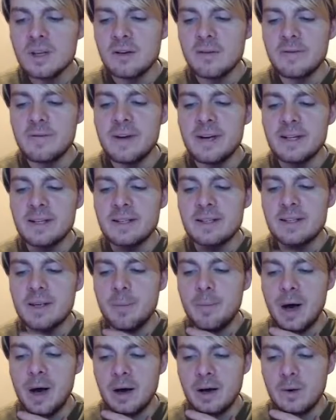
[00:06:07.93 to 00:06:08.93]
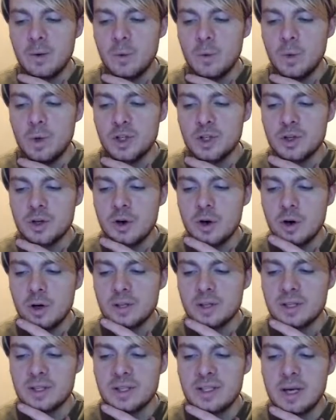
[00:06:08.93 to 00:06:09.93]
Fixed a bug which
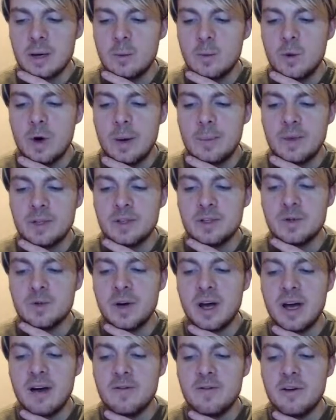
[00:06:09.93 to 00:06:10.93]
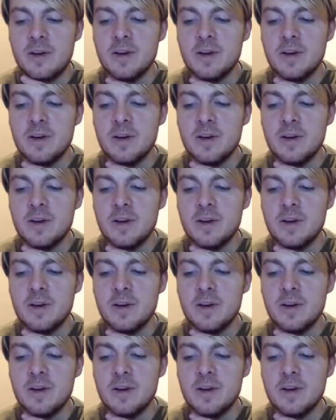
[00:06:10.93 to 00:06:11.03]
causes some weapons to have